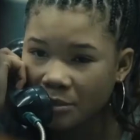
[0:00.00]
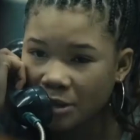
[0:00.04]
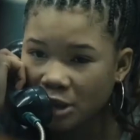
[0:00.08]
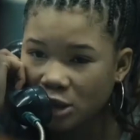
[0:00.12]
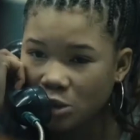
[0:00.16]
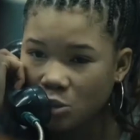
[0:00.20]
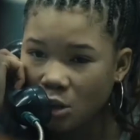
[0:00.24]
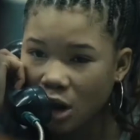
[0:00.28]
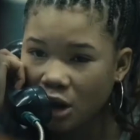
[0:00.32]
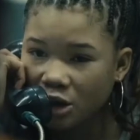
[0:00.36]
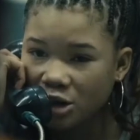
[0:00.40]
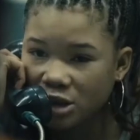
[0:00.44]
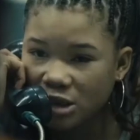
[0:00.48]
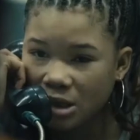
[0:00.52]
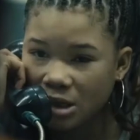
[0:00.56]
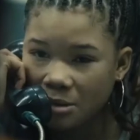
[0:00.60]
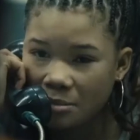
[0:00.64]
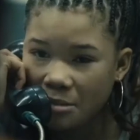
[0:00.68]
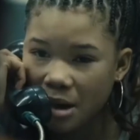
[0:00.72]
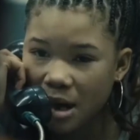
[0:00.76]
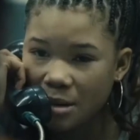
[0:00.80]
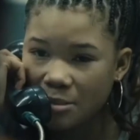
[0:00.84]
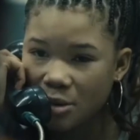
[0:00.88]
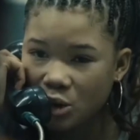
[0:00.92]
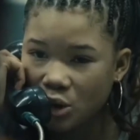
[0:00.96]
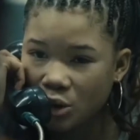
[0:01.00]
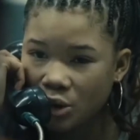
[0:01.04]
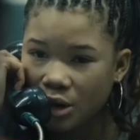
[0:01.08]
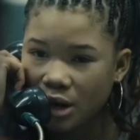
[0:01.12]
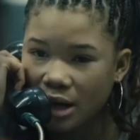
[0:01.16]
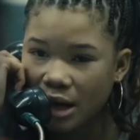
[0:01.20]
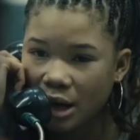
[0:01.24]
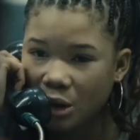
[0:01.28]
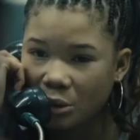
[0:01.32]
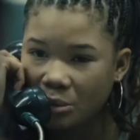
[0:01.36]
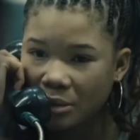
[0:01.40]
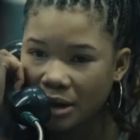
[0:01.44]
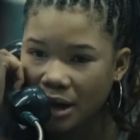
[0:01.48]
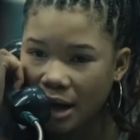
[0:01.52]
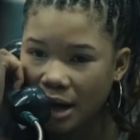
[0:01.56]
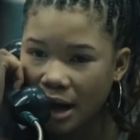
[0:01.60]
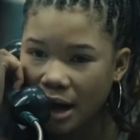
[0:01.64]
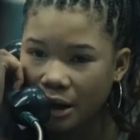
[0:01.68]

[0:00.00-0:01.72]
You've seen who's acting in them.